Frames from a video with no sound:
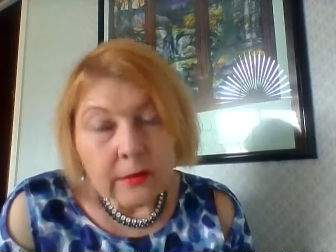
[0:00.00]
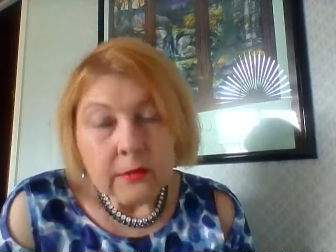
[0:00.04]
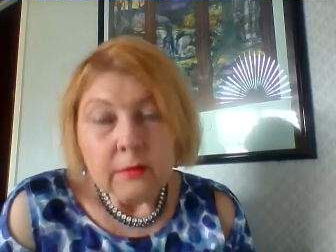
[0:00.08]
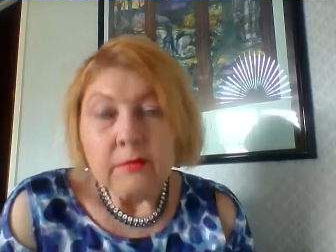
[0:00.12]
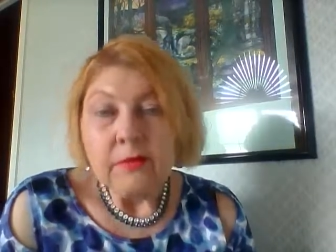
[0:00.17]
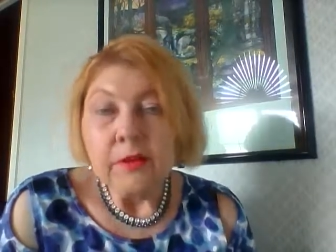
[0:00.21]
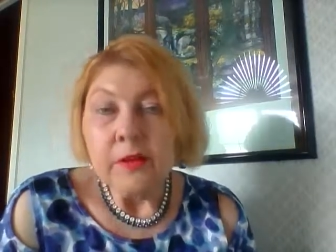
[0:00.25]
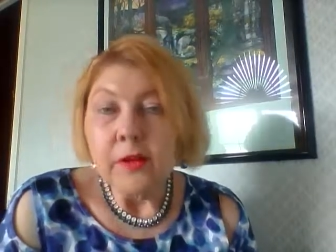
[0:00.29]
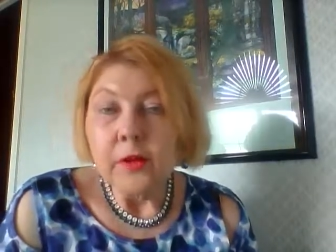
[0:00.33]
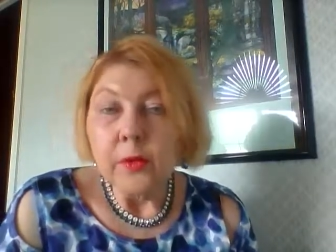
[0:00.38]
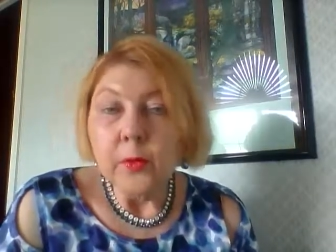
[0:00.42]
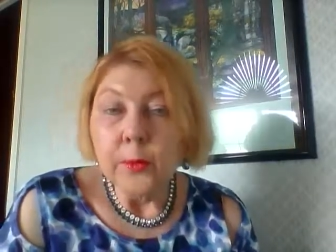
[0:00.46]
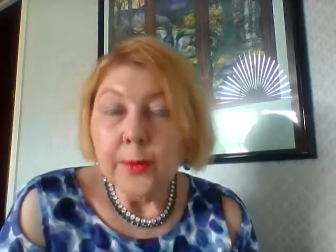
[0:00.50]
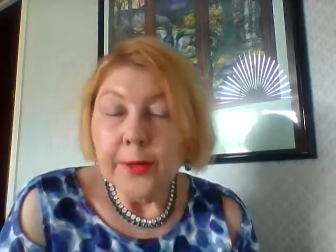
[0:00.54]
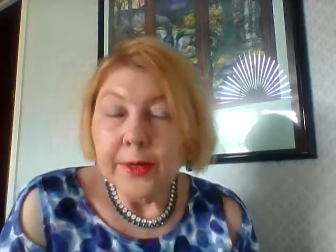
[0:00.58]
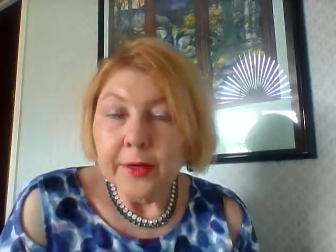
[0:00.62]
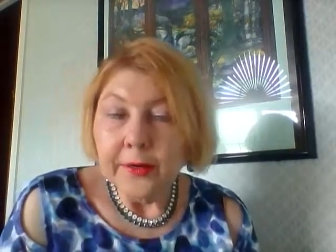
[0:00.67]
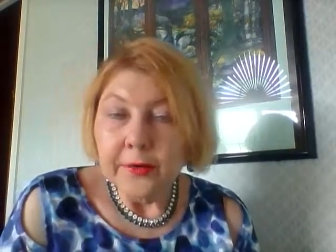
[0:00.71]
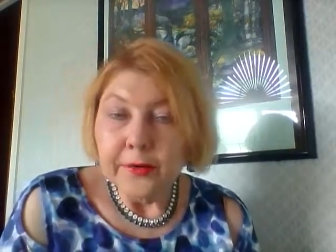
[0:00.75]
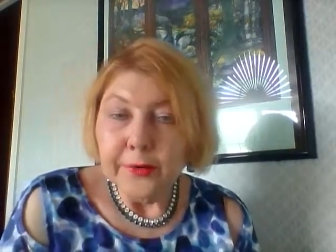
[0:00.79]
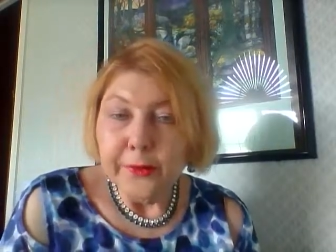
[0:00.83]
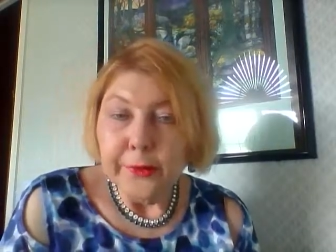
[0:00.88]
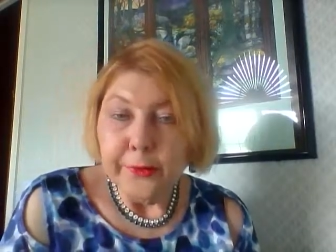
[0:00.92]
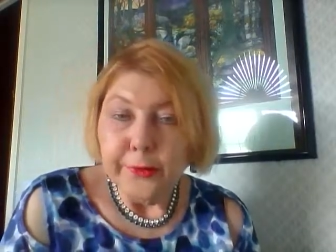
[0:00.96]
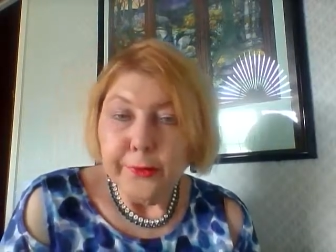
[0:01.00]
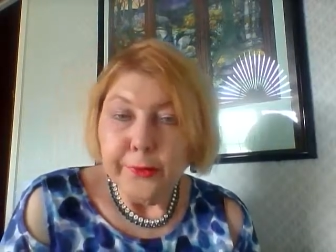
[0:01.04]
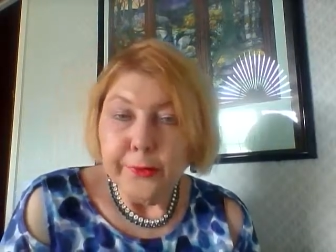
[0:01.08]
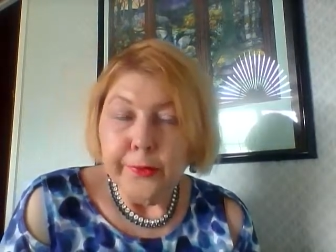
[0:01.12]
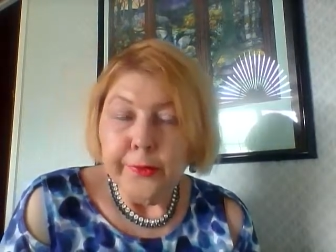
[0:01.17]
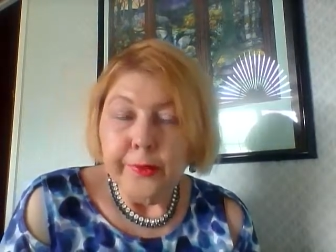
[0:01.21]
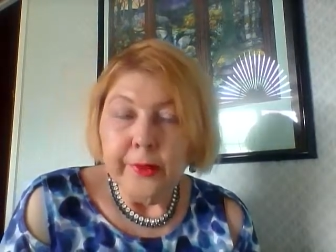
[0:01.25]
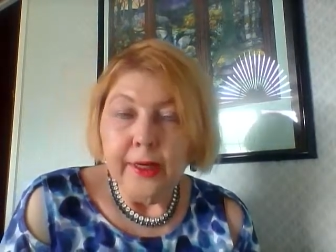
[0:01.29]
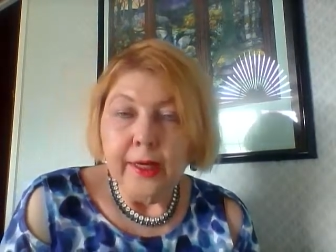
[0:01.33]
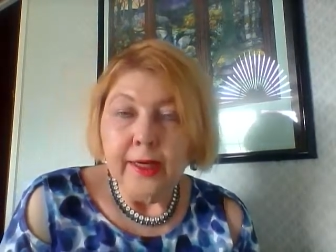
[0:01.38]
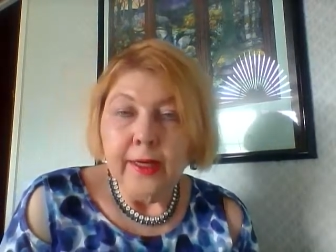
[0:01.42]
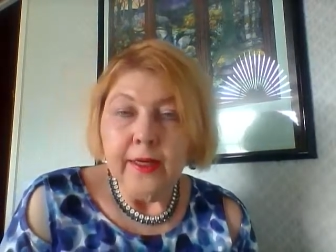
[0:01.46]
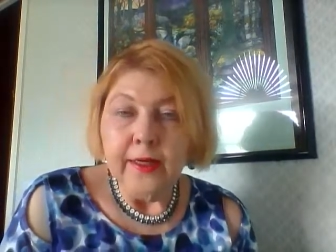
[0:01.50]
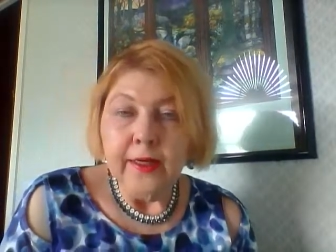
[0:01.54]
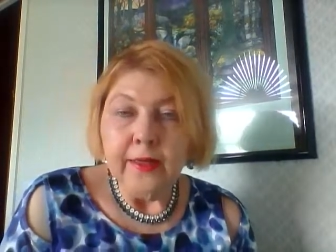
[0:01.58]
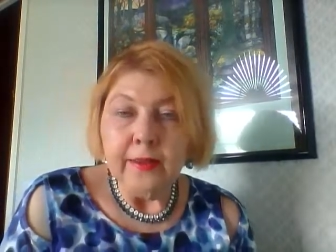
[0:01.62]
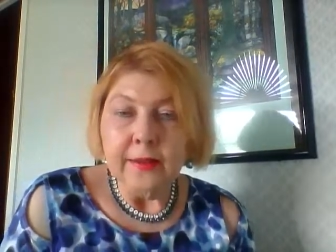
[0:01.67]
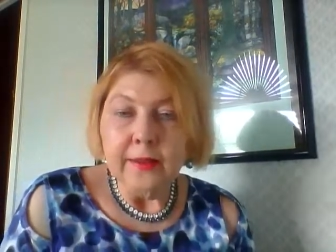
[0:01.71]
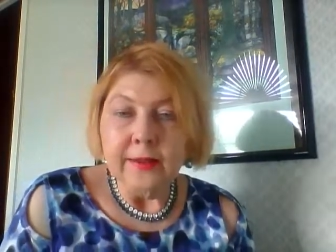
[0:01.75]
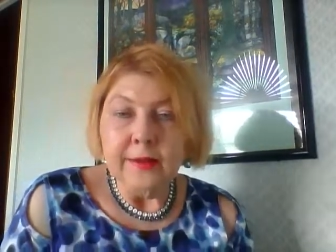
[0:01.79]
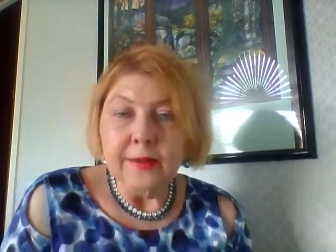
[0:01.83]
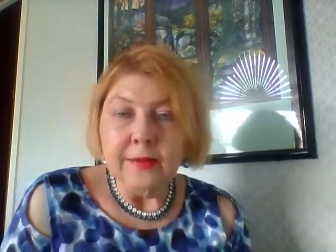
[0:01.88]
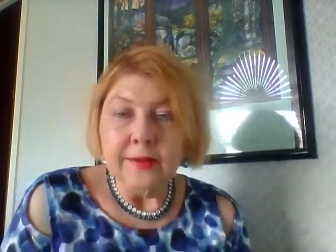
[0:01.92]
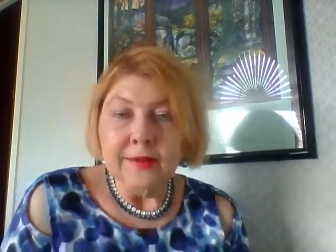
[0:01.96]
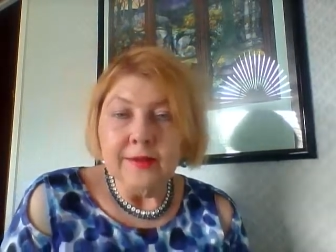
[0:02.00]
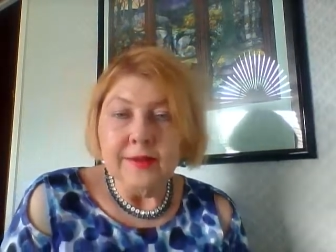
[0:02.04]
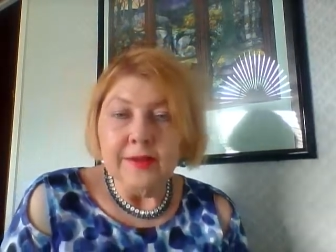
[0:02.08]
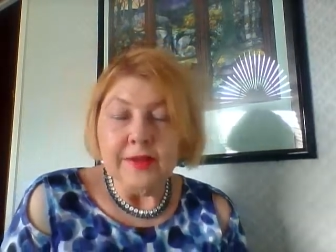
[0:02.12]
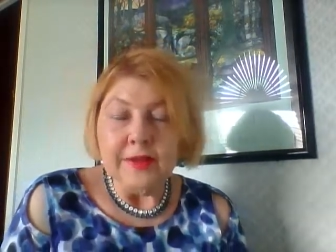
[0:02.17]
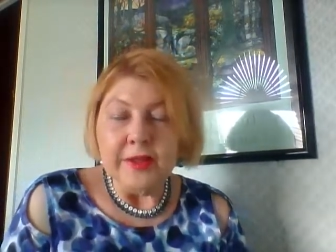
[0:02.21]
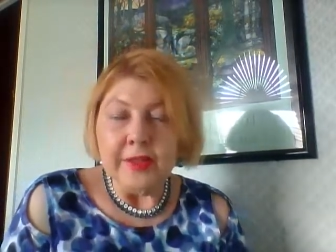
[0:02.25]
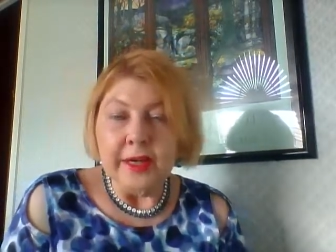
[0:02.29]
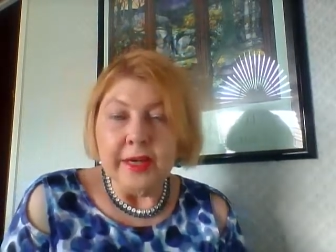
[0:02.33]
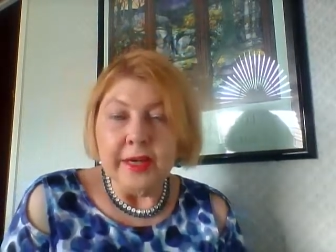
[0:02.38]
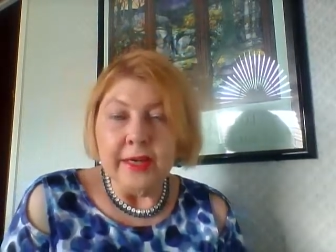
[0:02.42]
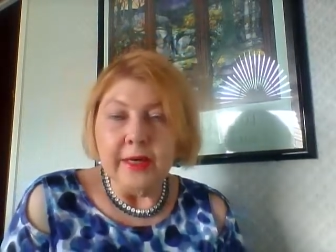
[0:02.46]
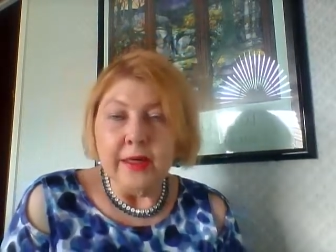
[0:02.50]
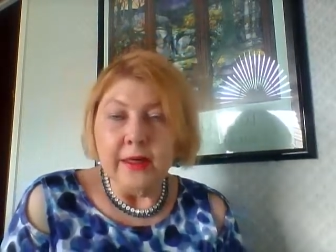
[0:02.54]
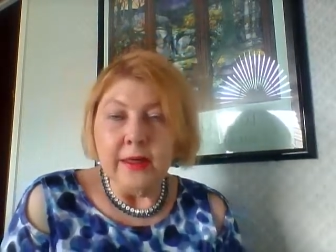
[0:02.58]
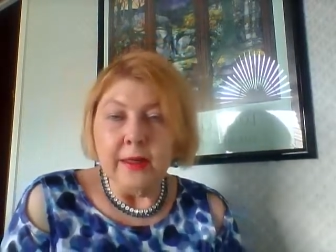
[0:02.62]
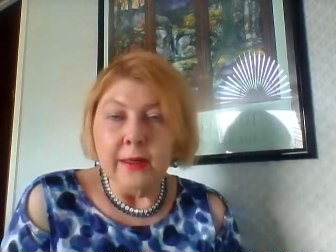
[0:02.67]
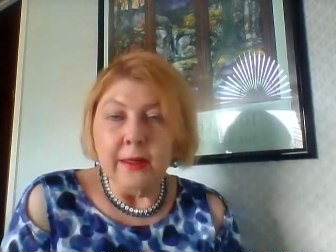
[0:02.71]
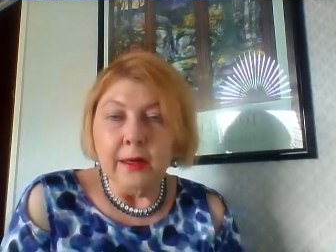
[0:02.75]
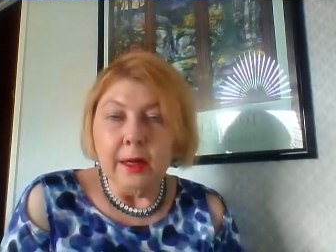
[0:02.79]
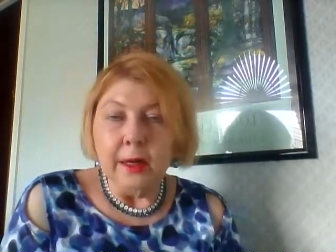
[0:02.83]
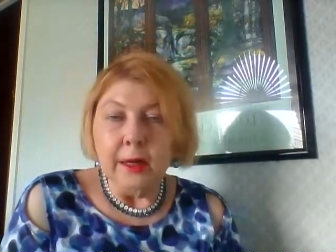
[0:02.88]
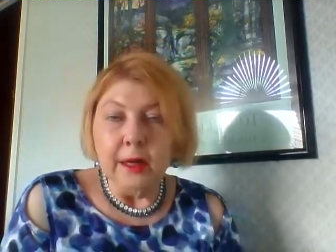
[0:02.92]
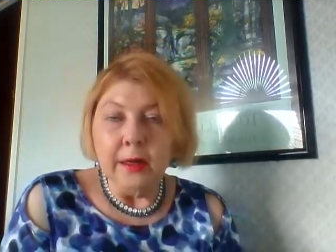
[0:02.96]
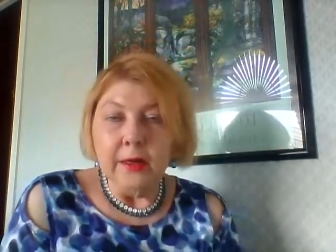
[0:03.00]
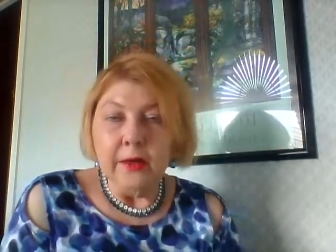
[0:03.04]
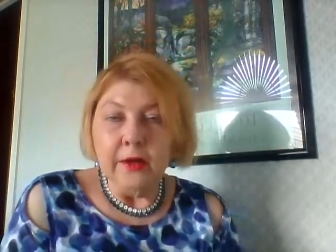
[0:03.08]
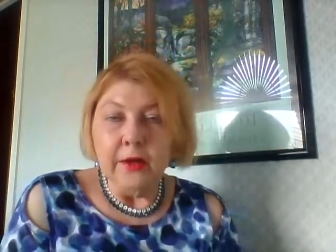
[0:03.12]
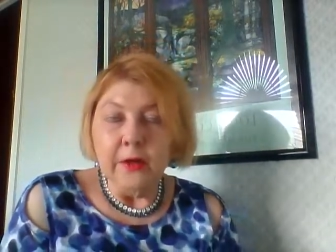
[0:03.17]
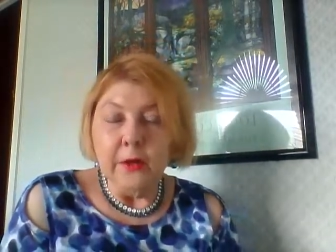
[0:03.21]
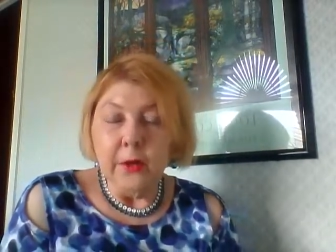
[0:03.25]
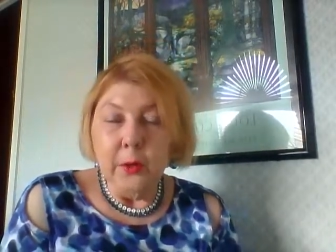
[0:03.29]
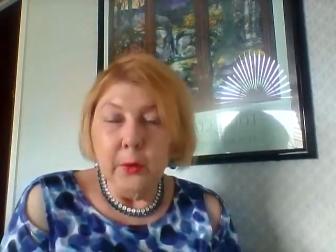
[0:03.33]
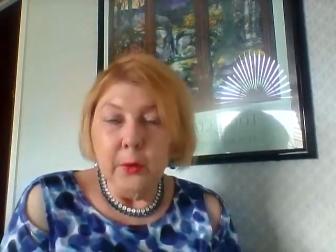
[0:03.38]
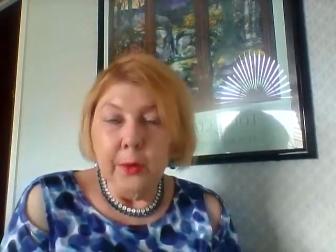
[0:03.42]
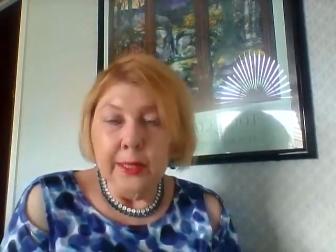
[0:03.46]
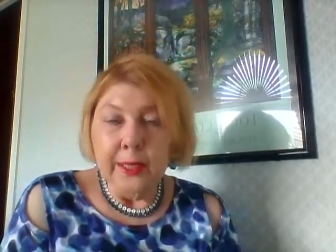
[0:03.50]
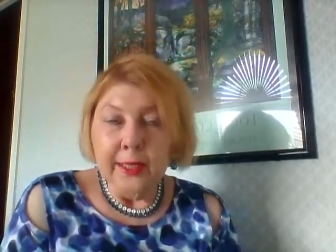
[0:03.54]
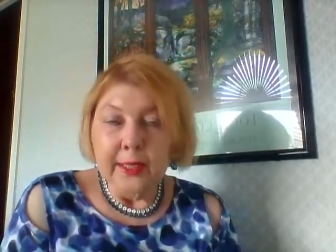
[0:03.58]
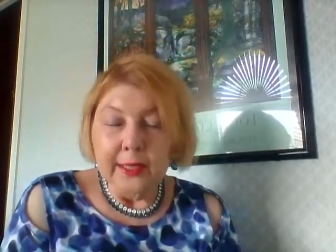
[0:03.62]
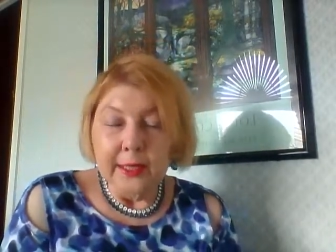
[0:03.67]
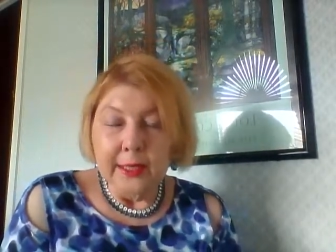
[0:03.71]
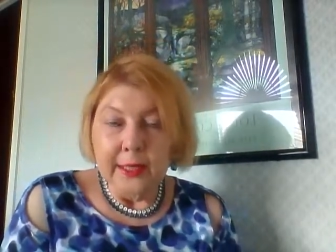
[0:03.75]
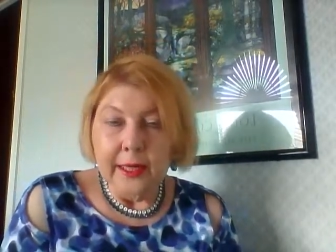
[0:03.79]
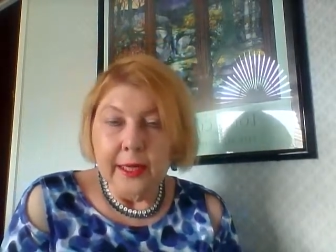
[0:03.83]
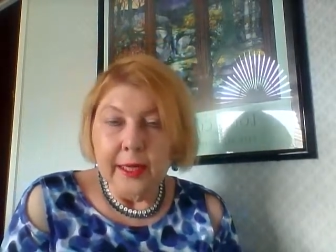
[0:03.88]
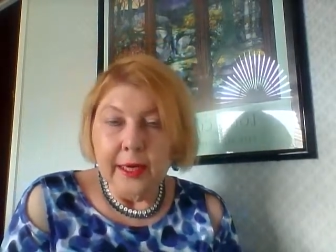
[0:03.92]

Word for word: for a week or two and decided, you know what?